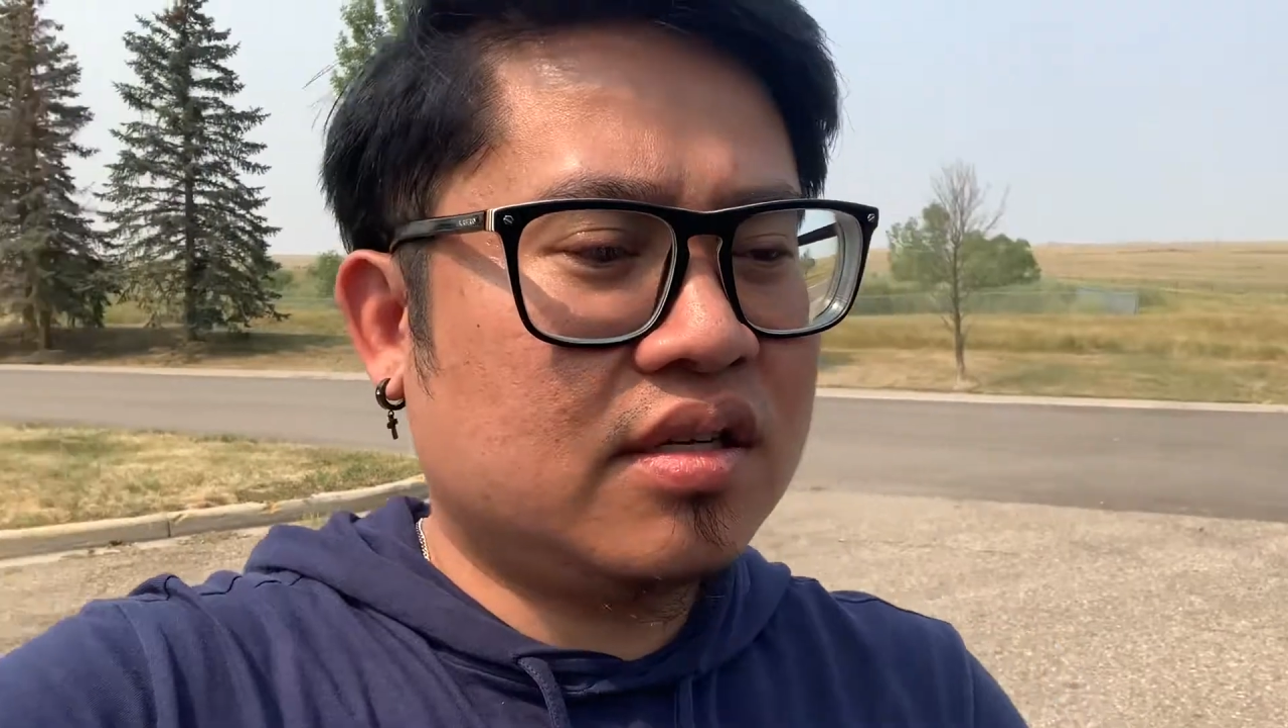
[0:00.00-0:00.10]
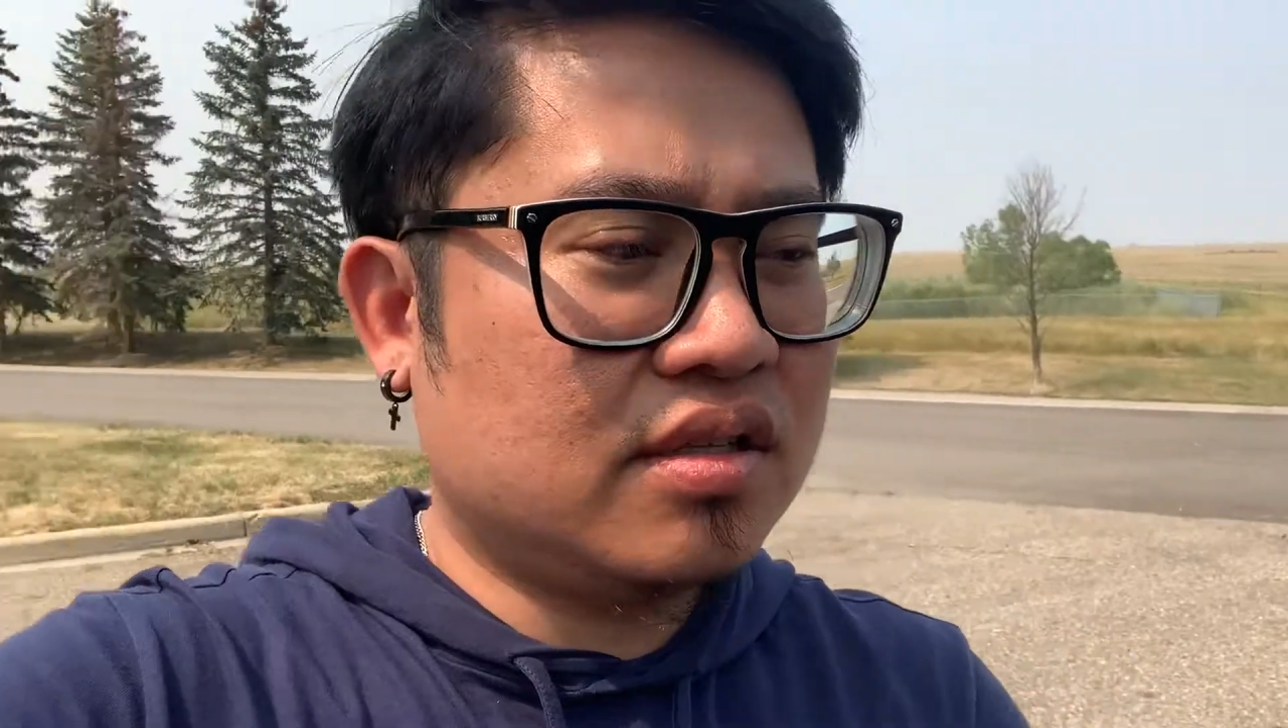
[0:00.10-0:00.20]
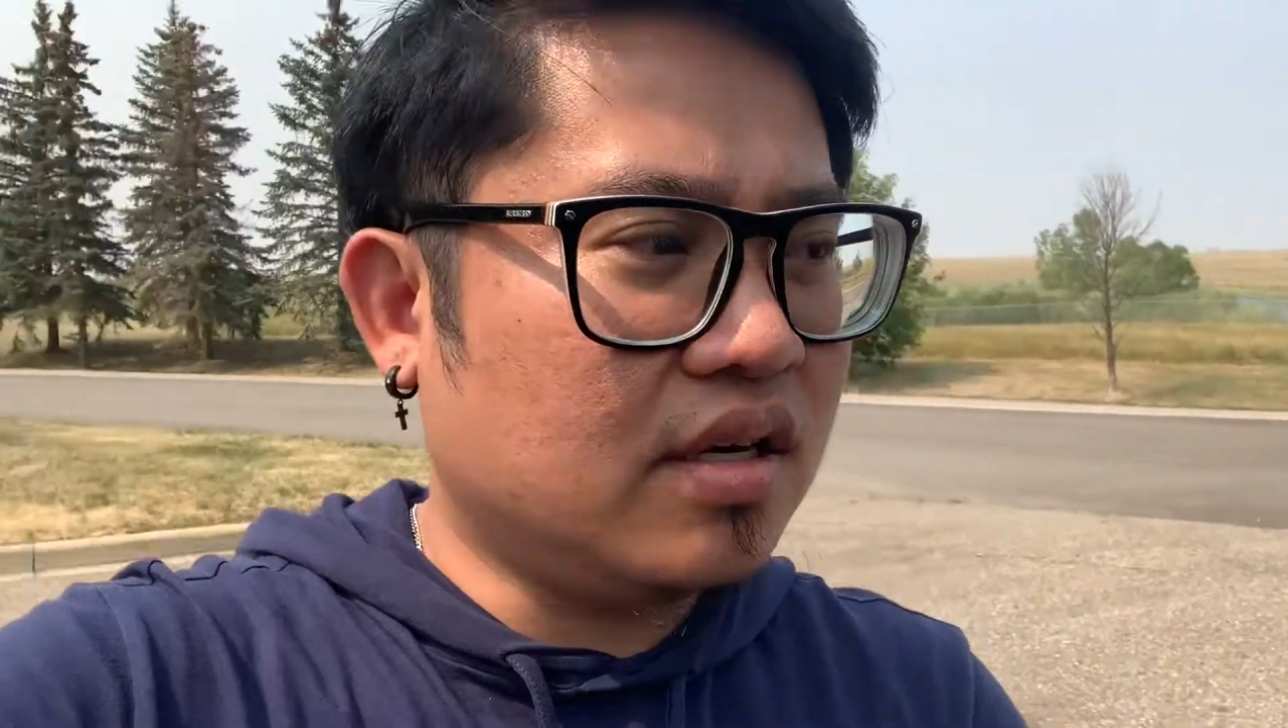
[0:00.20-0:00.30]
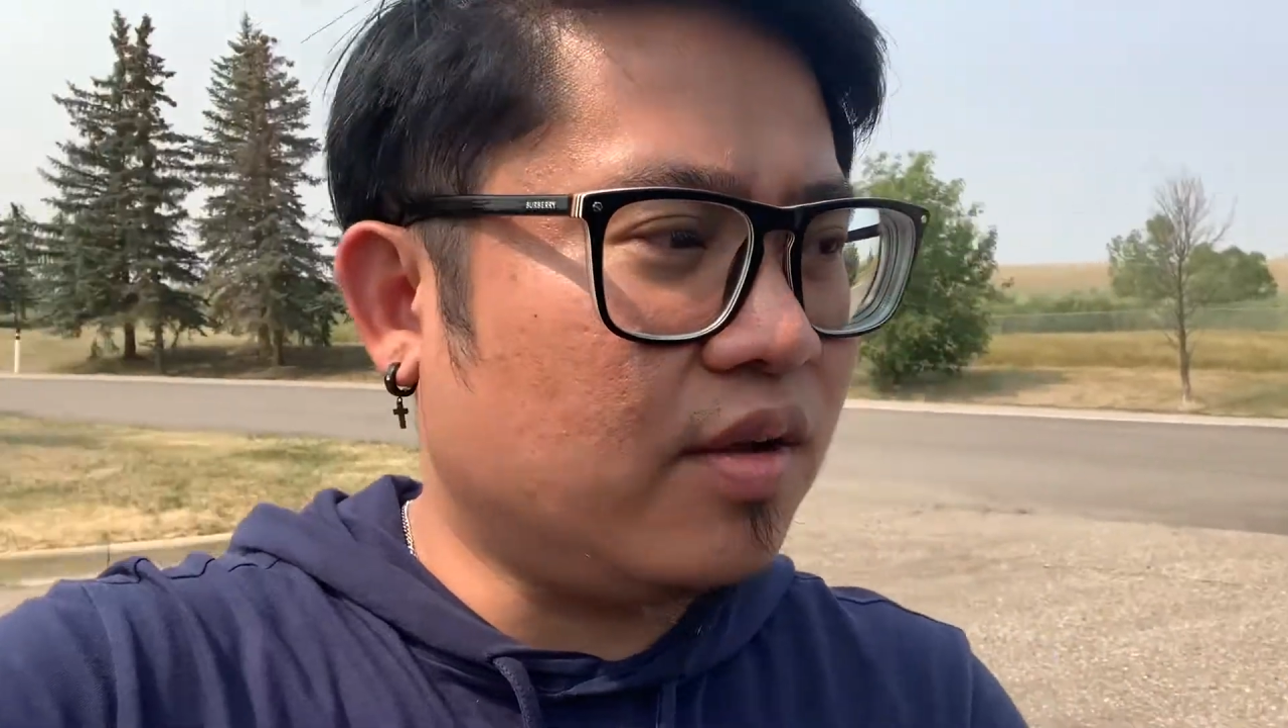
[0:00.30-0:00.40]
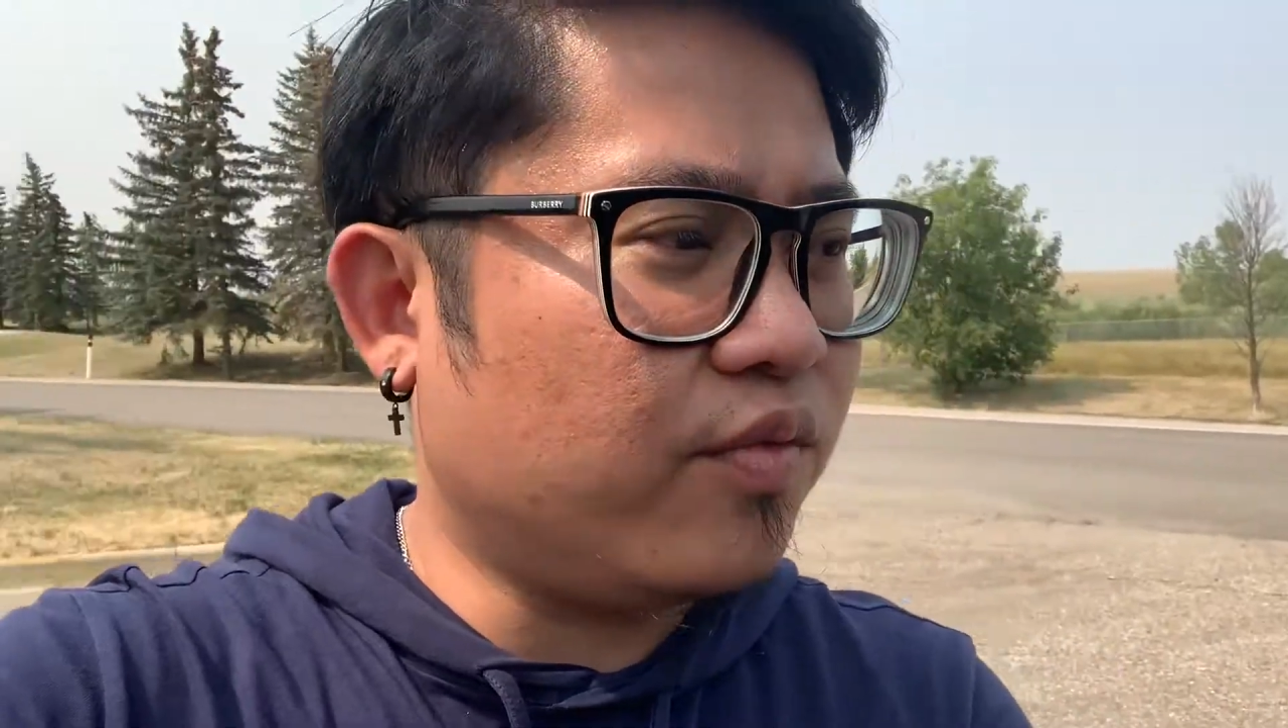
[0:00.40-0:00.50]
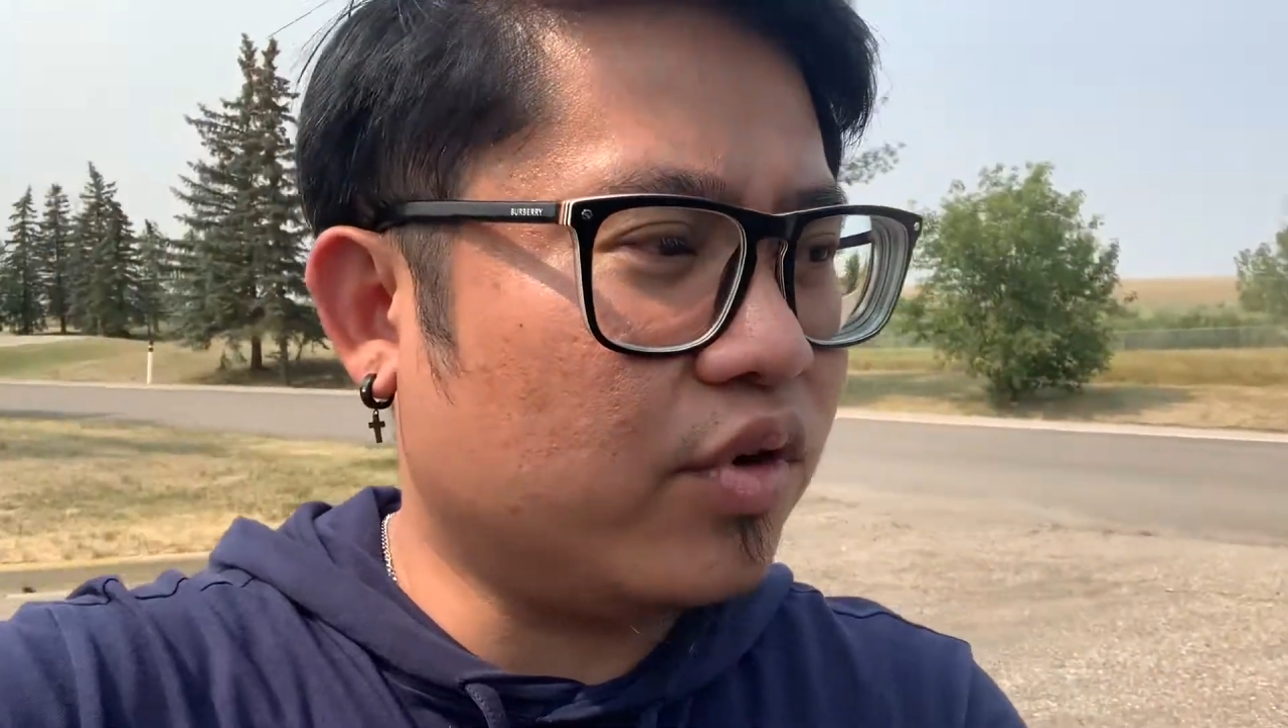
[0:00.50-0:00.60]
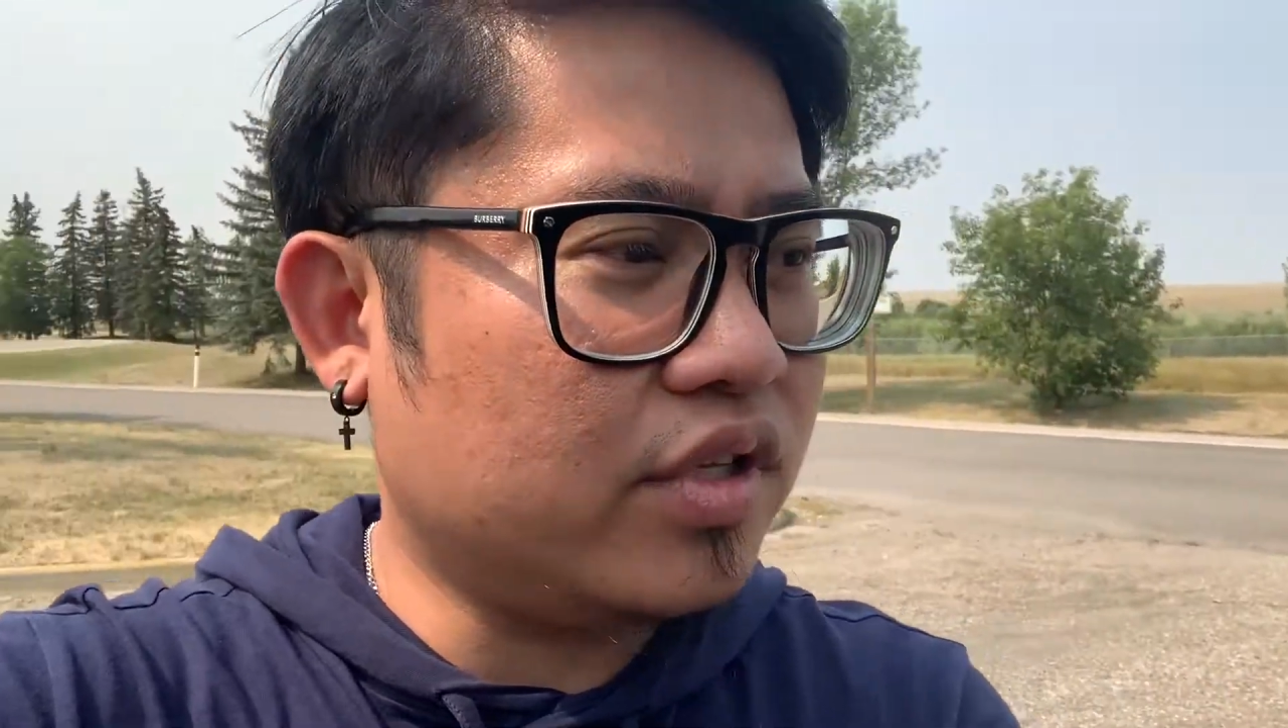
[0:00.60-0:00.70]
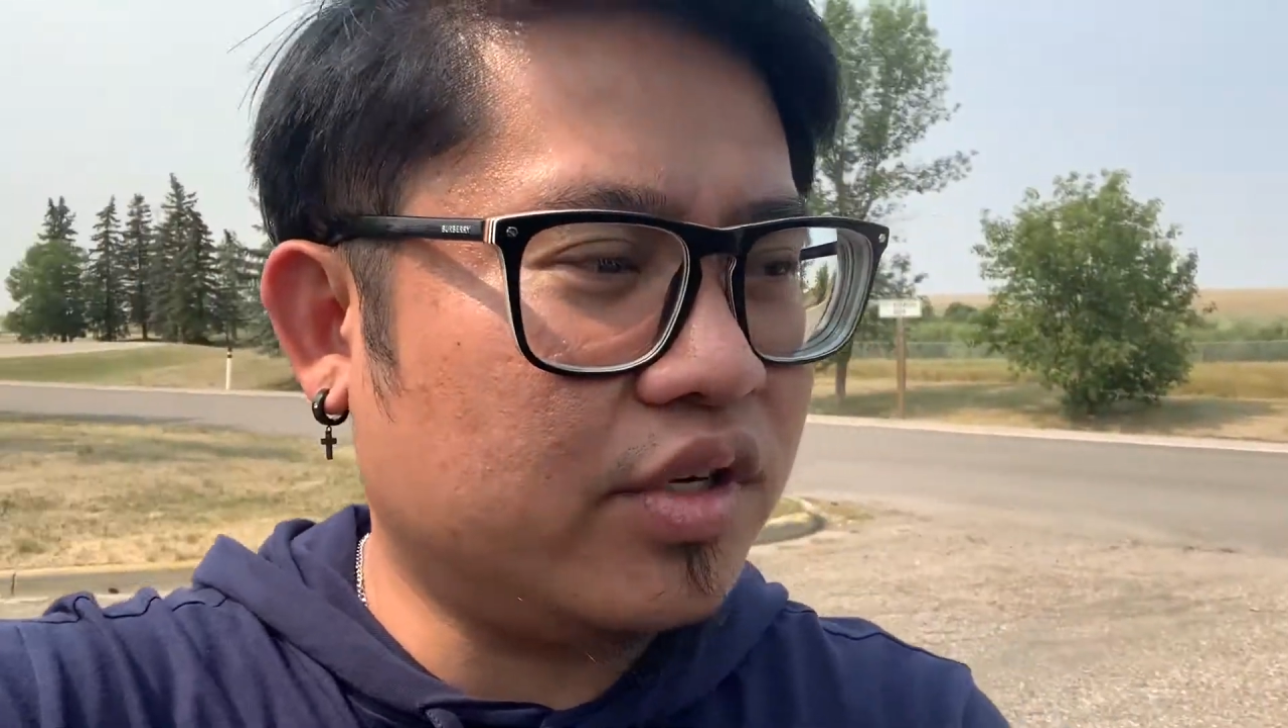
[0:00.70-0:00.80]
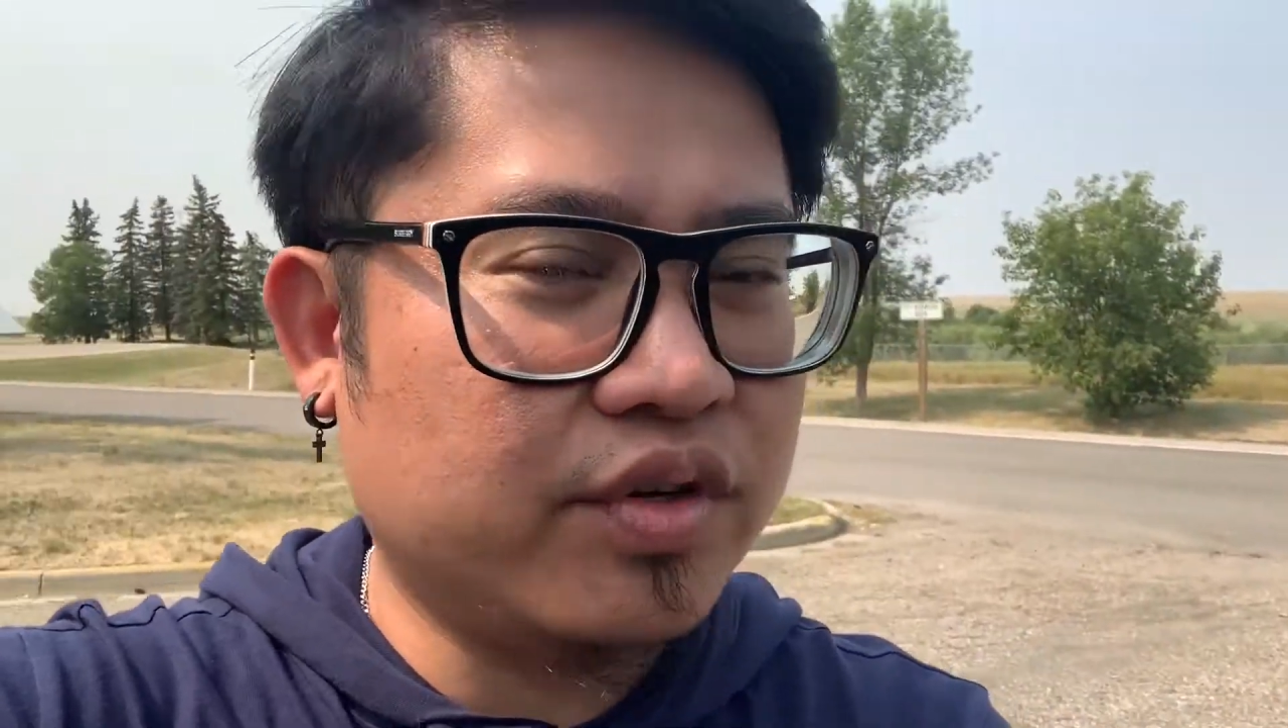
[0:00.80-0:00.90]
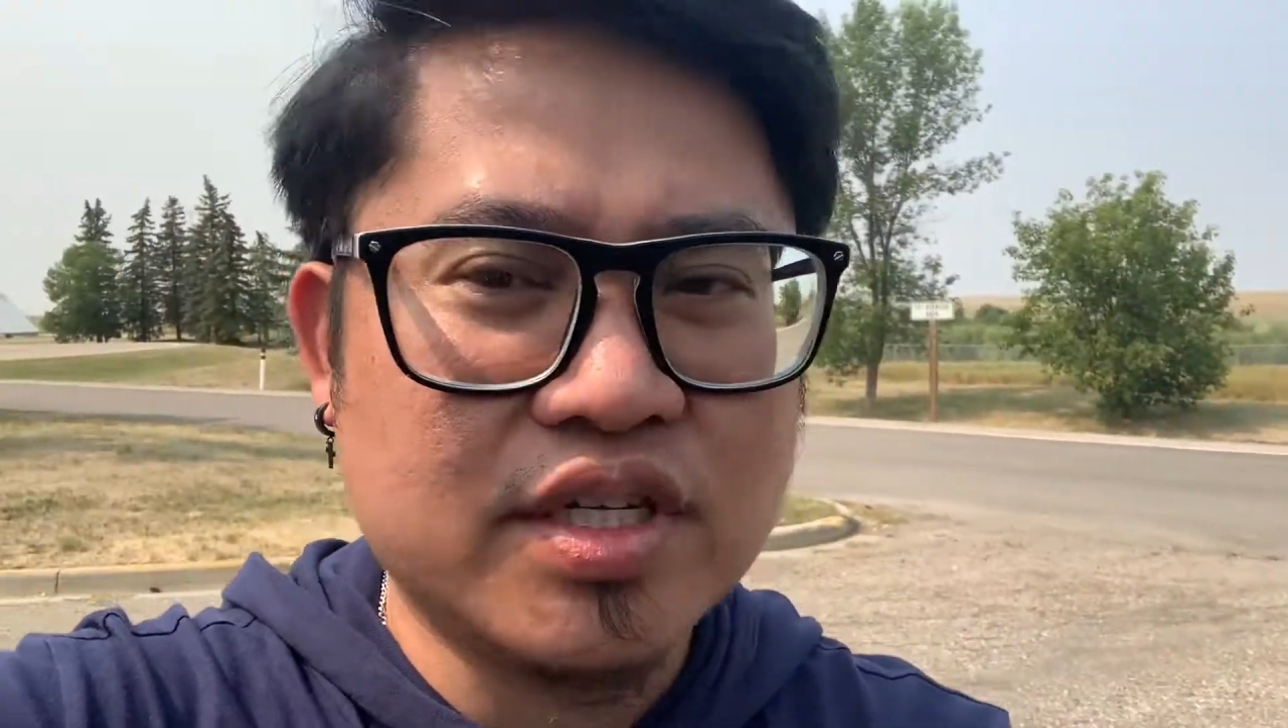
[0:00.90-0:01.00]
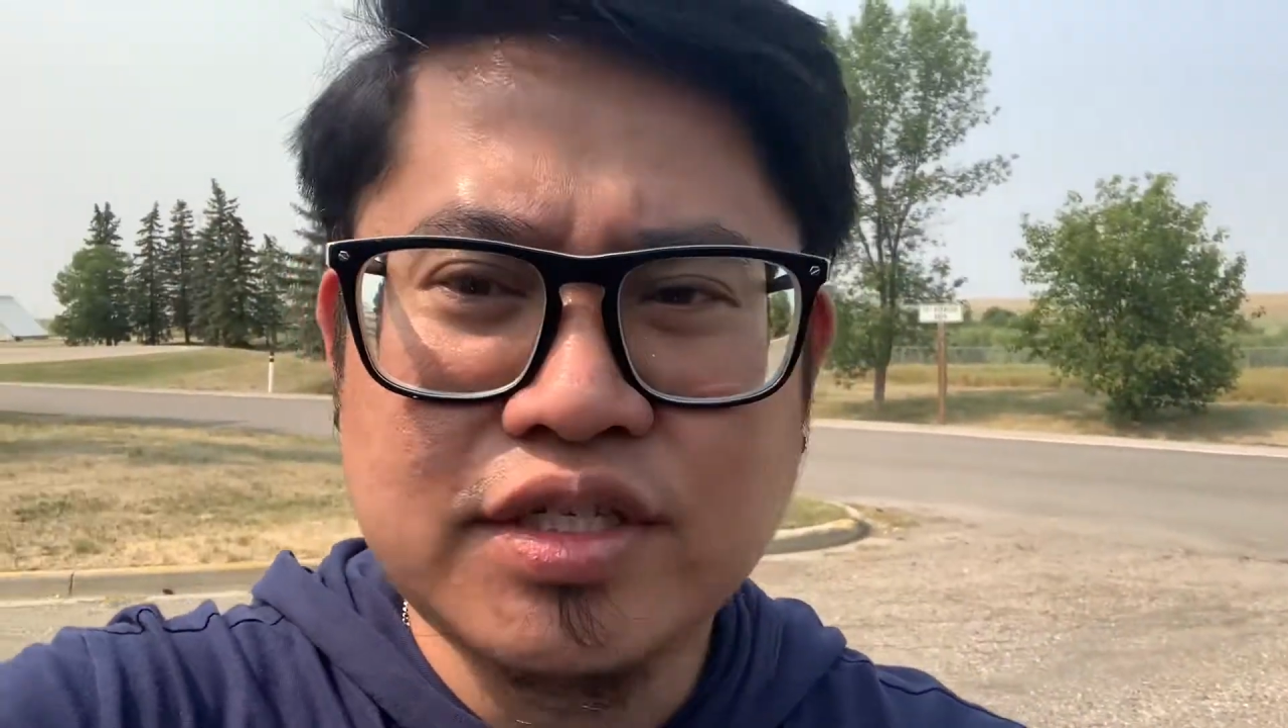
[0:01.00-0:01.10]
34 degrees